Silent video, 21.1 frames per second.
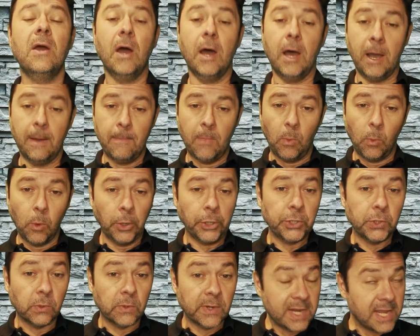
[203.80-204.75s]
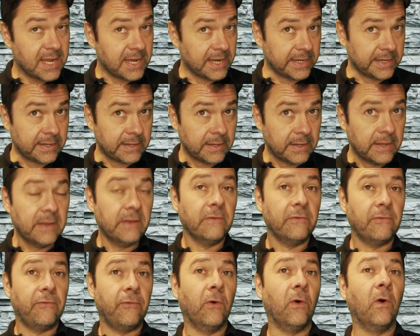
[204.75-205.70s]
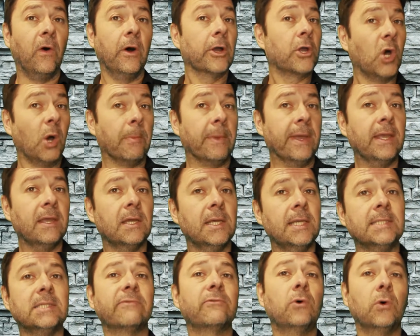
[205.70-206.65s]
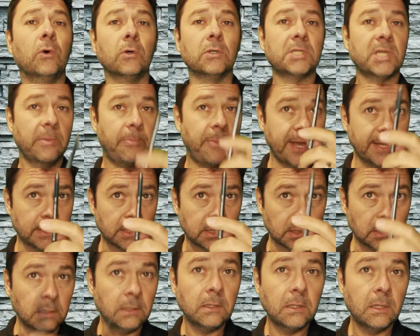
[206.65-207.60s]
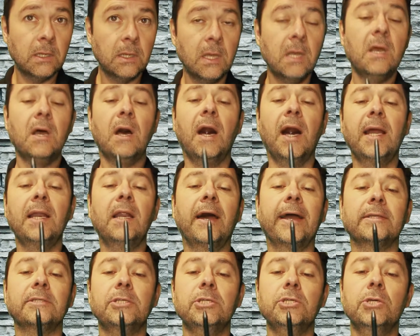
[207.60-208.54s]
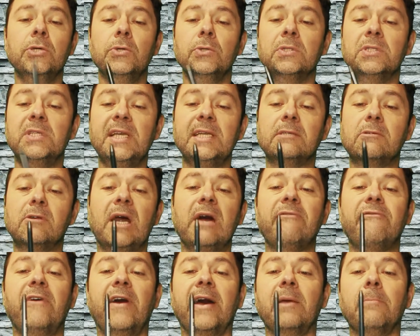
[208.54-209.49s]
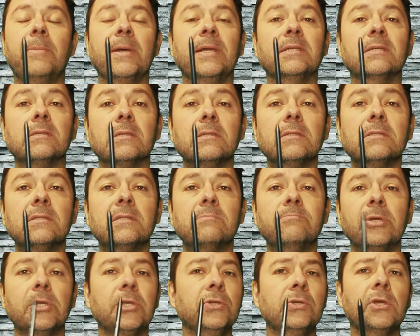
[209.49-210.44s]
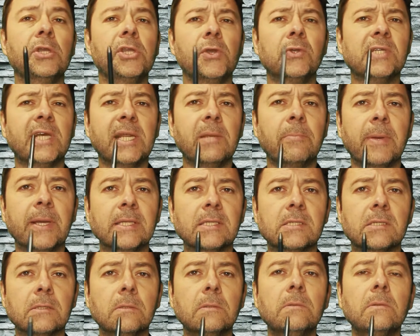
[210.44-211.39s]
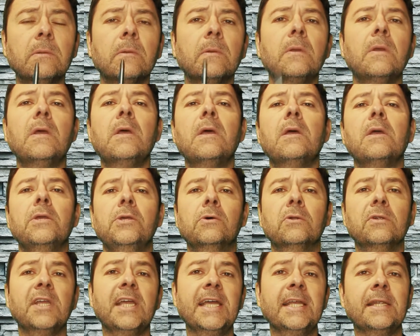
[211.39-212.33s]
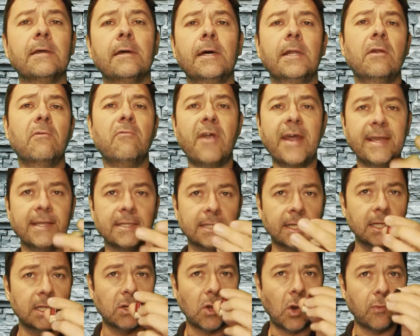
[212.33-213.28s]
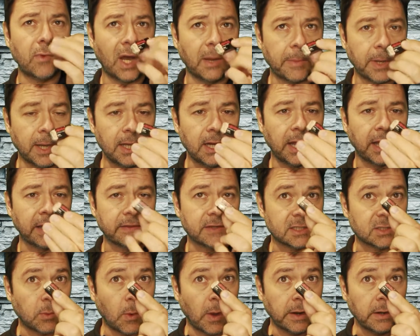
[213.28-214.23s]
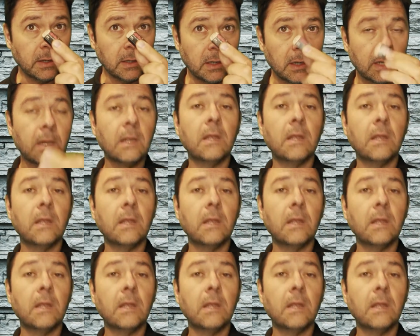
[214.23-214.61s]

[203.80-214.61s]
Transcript: Um, what you'll need for a comic is, of course, a pencil. I like to use these graphite pencils, but you can use any pencil. You'll need an eraser or rubber like this one.